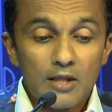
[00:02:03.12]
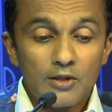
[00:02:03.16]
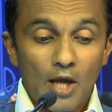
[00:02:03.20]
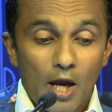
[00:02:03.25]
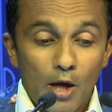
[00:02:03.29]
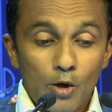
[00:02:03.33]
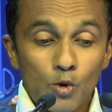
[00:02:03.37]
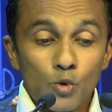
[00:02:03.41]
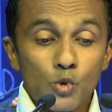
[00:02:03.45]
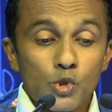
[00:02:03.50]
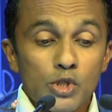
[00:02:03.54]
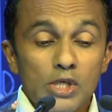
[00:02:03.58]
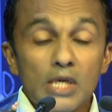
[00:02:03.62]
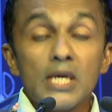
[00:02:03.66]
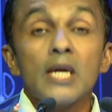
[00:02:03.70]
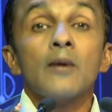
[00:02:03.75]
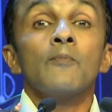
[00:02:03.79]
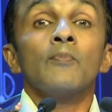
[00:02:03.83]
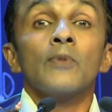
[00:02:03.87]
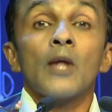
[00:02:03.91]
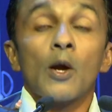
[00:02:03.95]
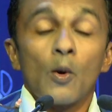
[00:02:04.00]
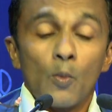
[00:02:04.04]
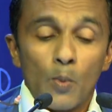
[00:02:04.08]
Tharushi
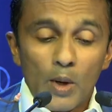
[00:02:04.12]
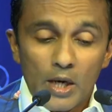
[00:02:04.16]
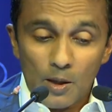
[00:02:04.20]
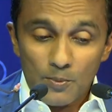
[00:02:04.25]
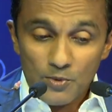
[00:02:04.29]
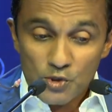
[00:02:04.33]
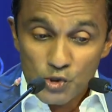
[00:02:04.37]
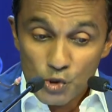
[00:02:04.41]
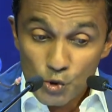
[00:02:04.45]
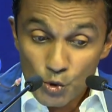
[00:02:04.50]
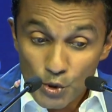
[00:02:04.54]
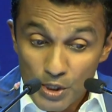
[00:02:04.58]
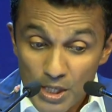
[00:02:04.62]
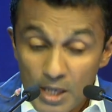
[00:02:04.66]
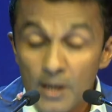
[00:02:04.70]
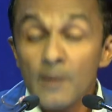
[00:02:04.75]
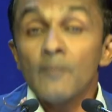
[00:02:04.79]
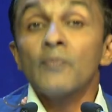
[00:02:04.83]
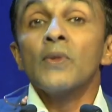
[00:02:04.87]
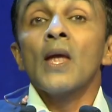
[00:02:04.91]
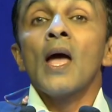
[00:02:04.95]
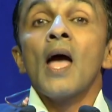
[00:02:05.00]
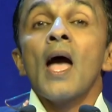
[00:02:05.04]
Vikramasuriya.